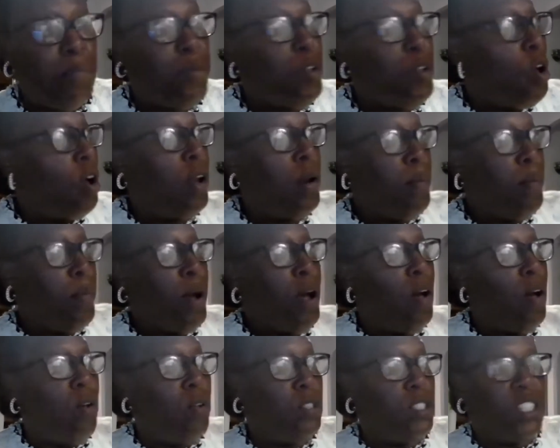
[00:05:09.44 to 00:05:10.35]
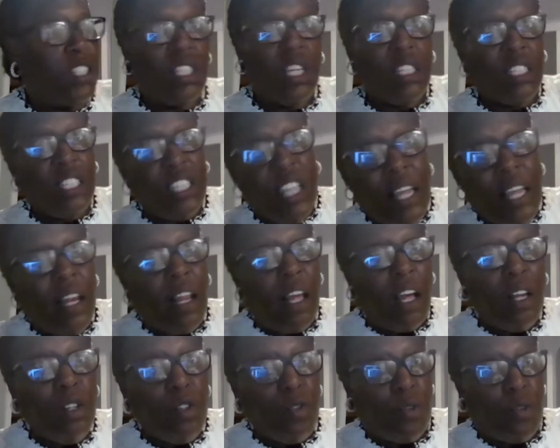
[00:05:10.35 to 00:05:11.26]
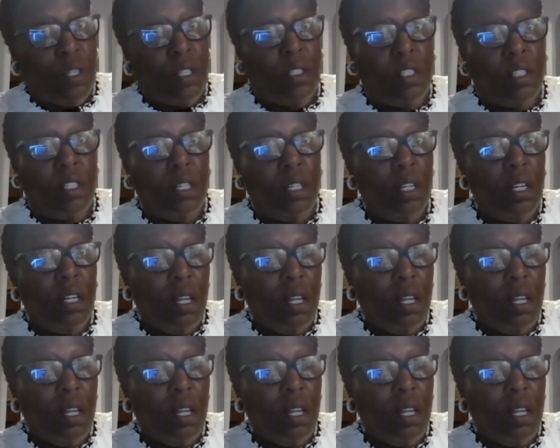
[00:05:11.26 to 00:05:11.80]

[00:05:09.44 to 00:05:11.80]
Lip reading: I'm talking about 1600s.